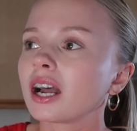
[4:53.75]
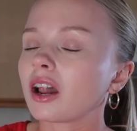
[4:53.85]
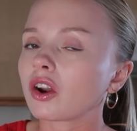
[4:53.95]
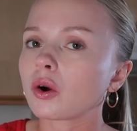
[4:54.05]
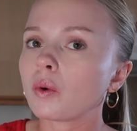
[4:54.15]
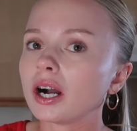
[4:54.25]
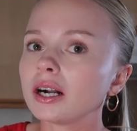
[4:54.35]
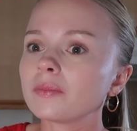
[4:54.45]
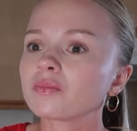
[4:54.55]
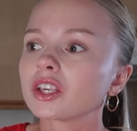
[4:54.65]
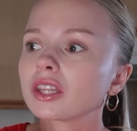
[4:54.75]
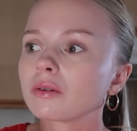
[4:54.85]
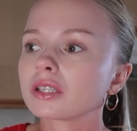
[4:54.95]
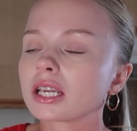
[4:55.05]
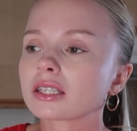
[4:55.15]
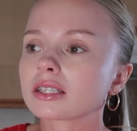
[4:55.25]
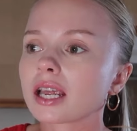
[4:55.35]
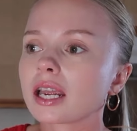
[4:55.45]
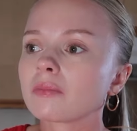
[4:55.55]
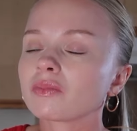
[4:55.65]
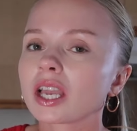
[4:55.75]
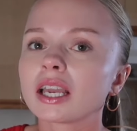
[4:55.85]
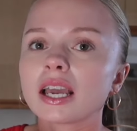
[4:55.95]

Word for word: I don't know why. You think it would taste the same?